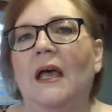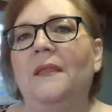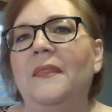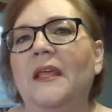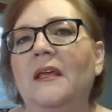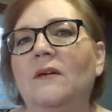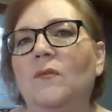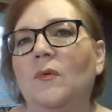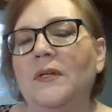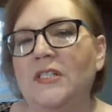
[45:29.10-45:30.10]
And
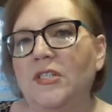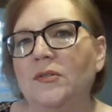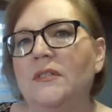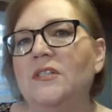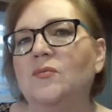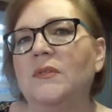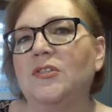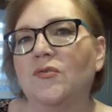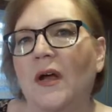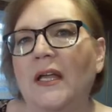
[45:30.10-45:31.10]
then what we do is we
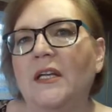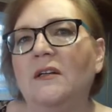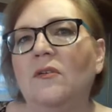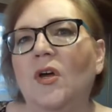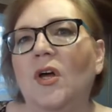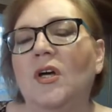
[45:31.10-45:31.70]
try to